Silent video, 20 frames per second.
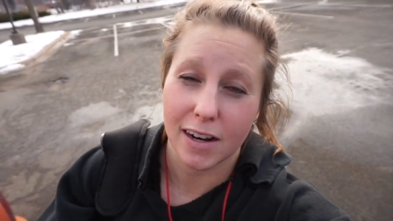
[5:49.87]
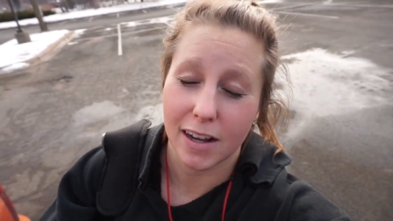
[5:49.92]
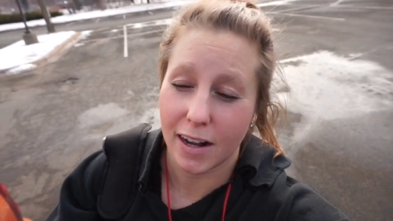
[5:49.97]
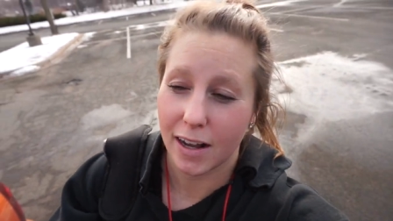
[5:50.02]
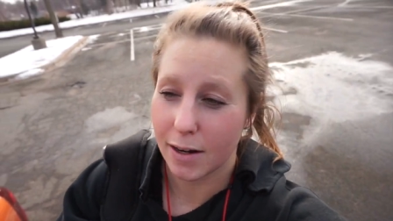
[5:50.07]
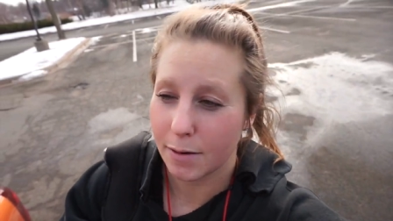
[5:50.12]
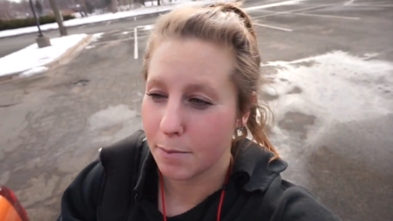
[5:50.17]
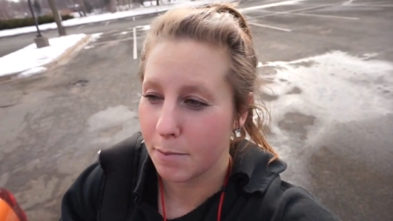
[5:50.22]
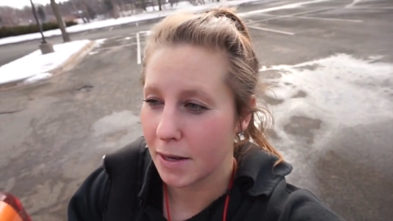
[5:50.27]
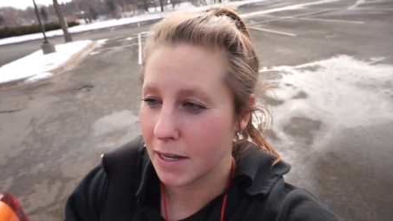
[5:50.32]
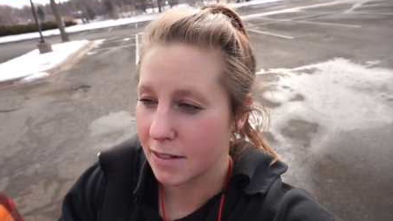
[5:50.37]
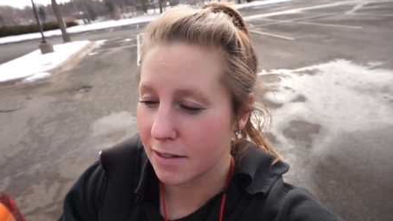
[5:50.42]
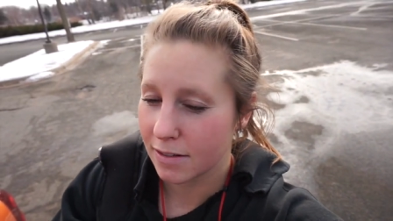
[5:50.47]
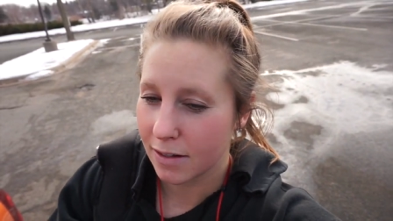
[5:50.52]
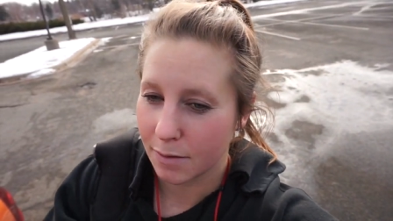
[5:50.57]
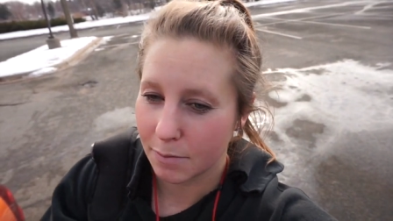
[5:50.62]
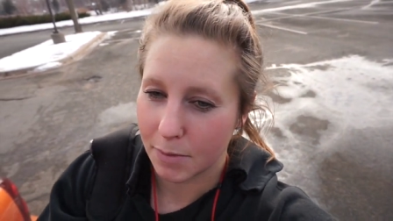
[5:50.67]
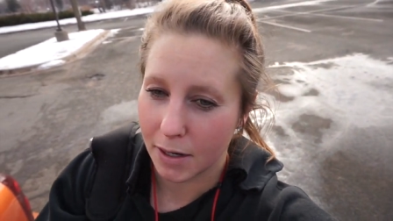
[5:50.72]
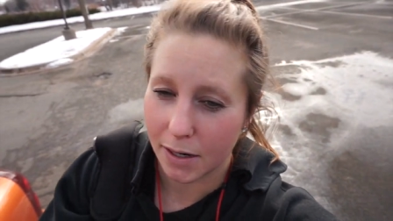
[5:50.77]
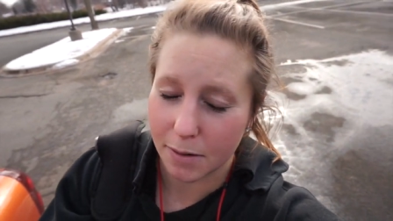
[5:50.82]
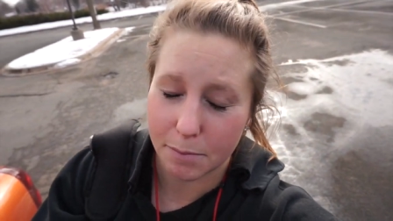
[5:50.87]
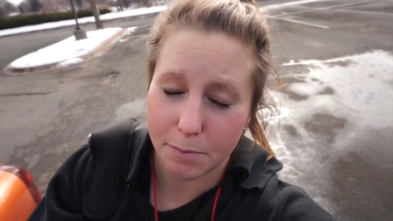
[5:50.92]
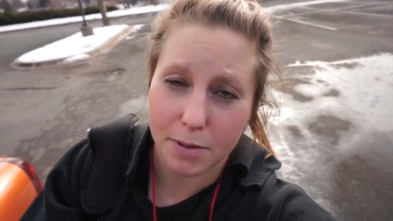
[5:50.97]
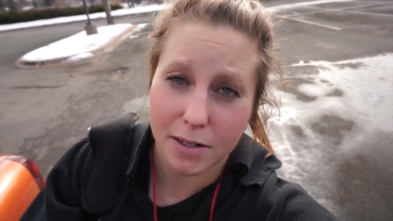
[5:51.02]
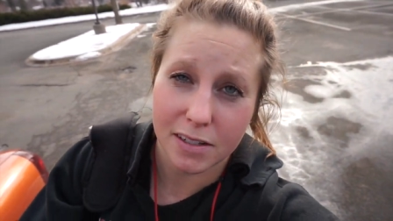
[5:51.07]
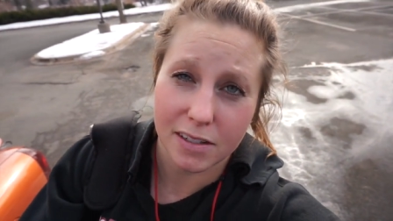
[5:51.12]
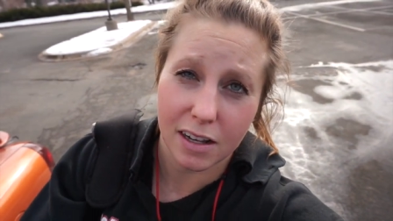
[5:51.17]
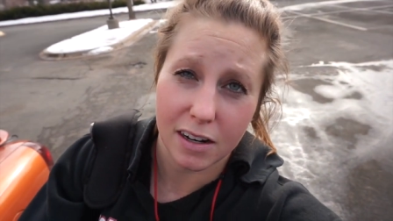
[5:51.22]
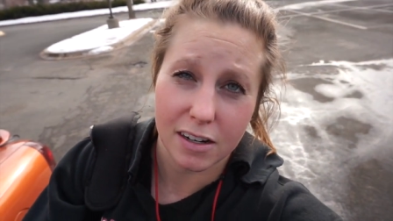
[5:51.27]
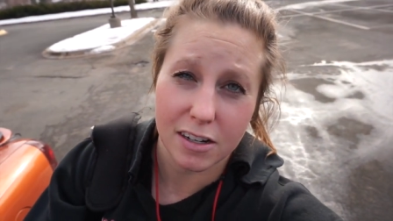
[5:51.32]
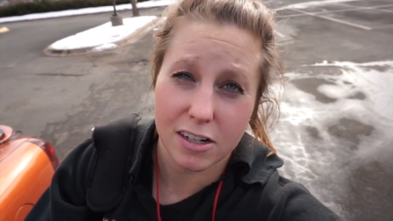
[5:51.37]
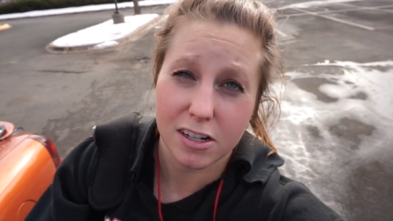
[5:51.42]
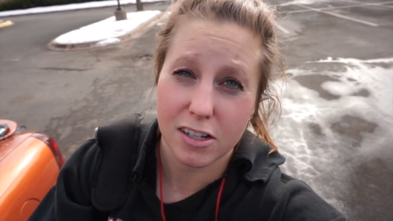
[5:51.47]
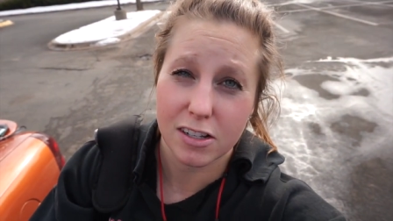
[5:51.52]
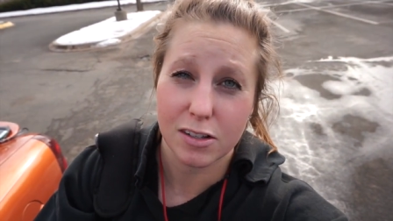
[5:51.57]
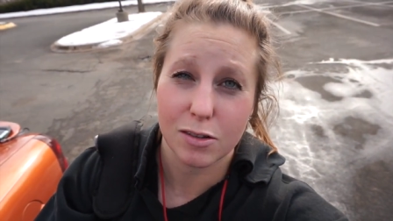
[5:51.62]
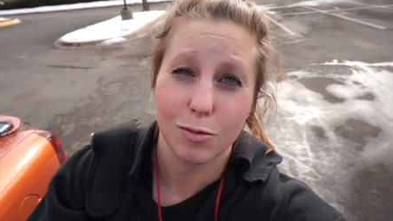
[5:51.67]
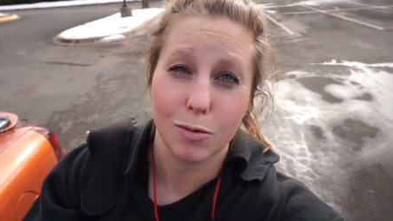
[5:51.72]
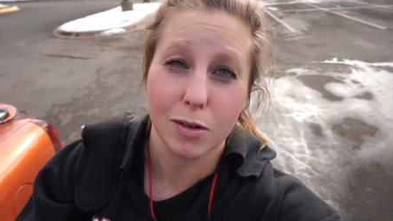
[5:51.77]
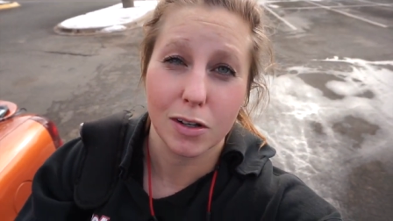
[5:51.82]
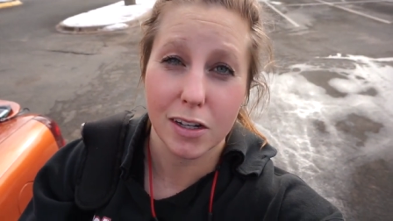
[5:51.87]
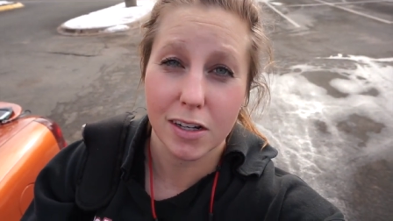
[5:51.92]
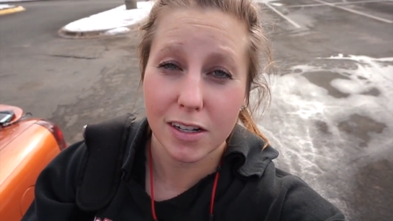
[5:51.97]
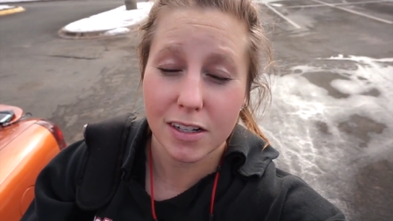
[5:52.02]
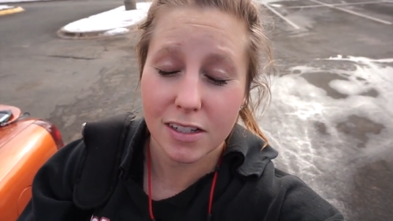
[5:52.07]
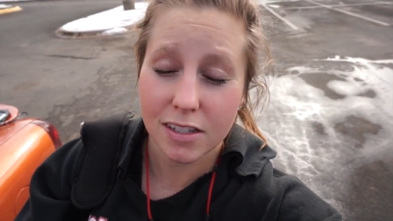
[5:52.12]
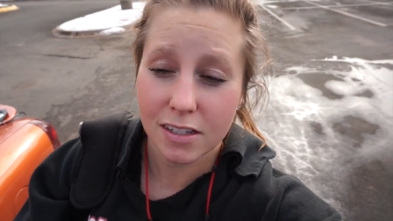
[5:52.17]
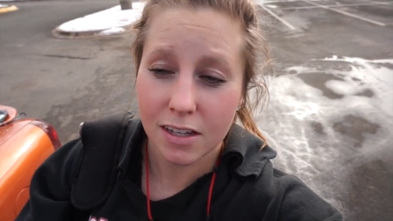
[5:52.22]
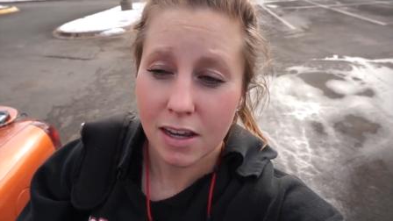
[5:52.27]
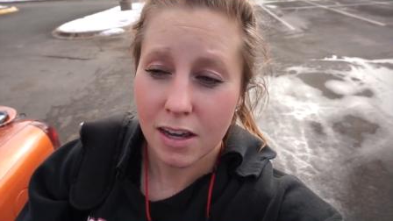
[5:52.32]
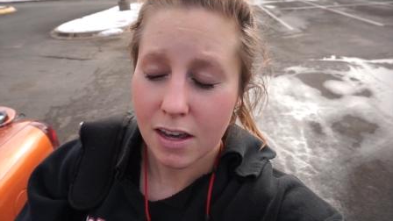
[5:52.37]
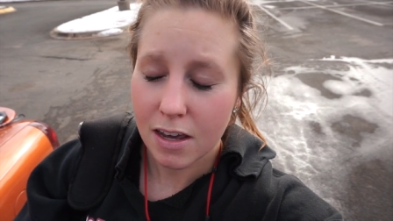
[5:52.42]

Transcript: I kind of messed up my percentages and weeks.